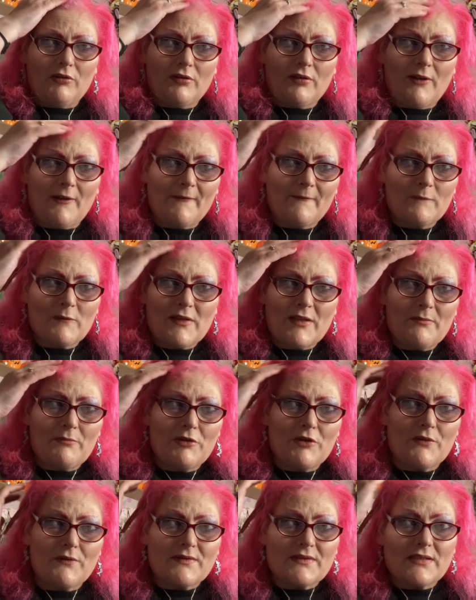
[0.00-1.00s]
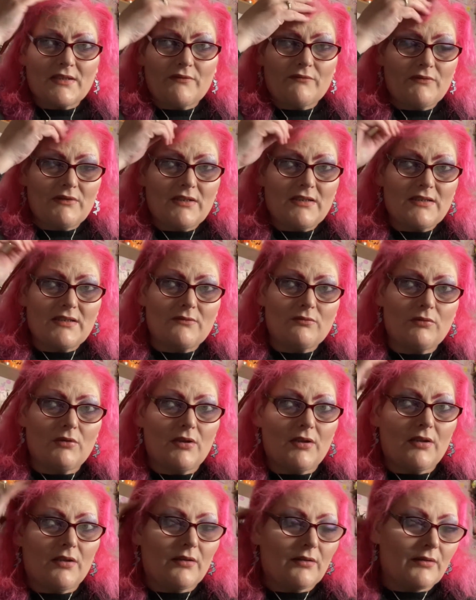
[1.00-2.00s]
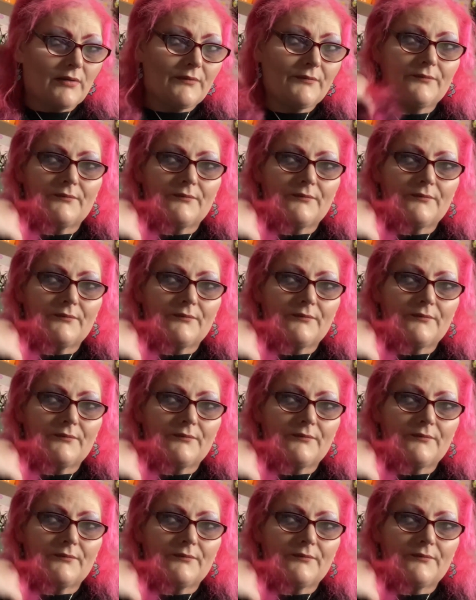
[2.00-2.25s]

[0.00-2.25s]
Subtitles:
like with the mousse, and it really did work.